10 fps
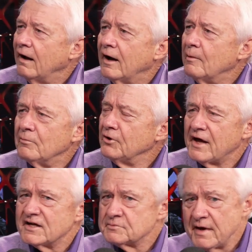Humble,
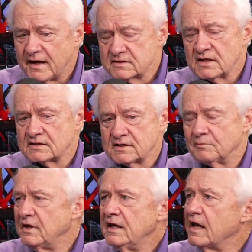nice man. It's not something
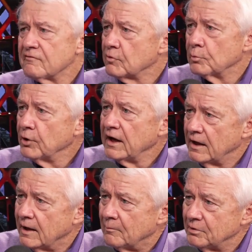he'd ever bring
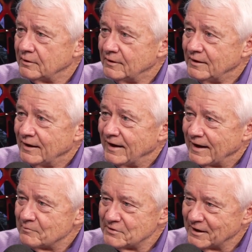up. And
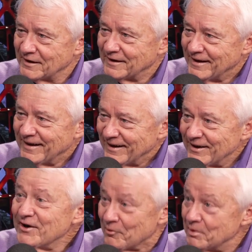I'm thinking,
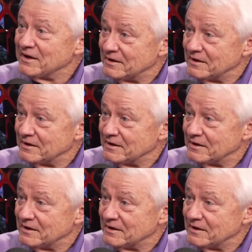but...